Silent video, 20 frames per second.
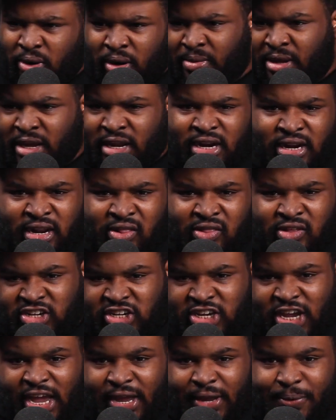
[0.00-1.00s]
I'm getting another
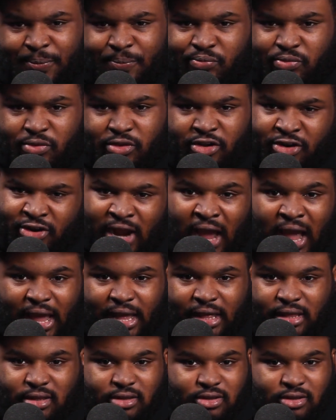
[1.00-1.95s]
check, you're not.